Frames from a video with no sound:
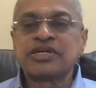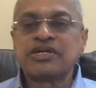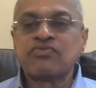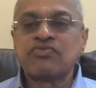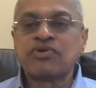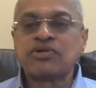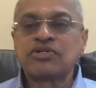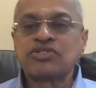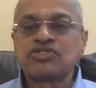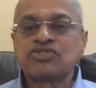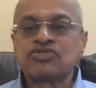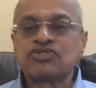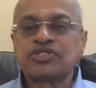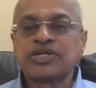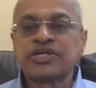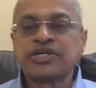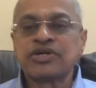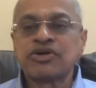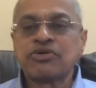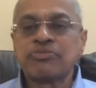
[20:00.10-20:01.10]
advance to
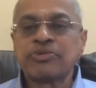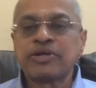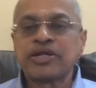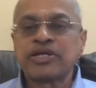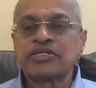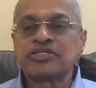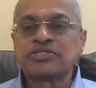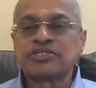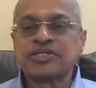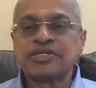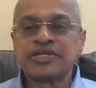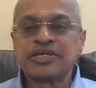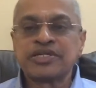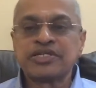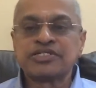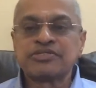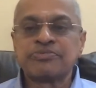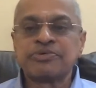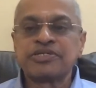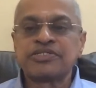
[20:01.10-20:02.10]
state government has
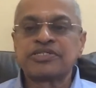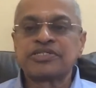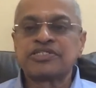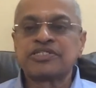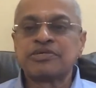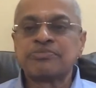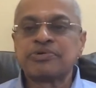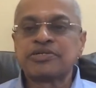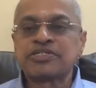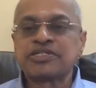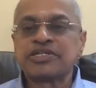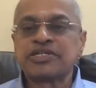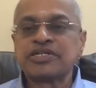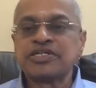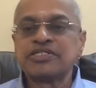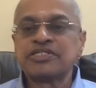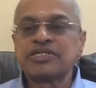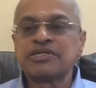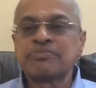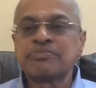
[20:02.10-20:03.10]
increased by
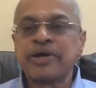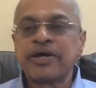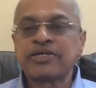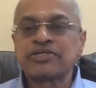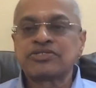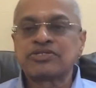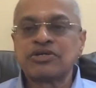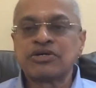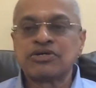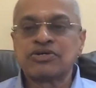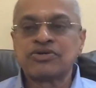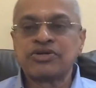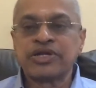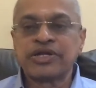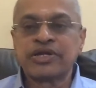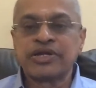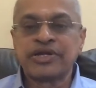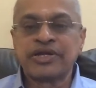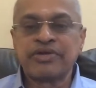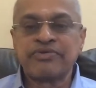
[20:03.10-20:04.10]
60%, and banks not to
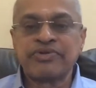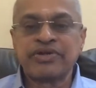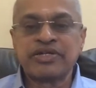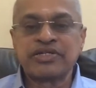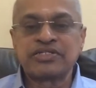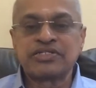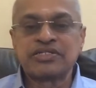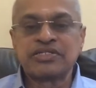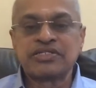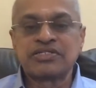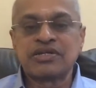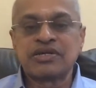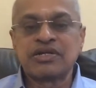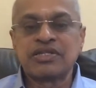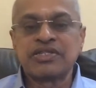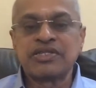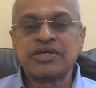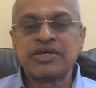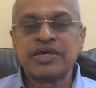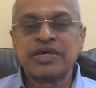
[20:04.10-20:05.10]
declare dividends. These are
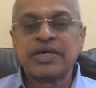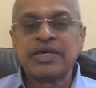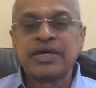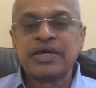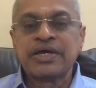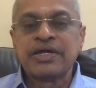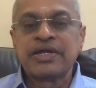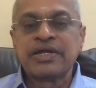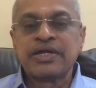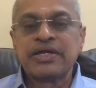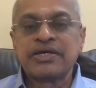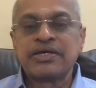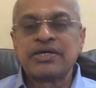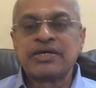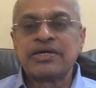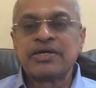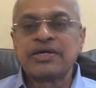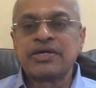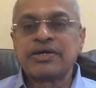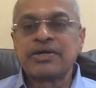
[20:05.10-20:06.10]
all
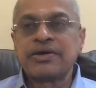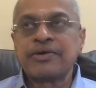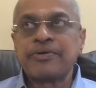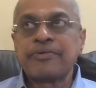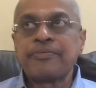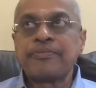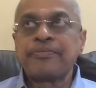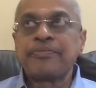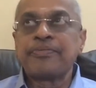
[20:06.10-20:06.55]
the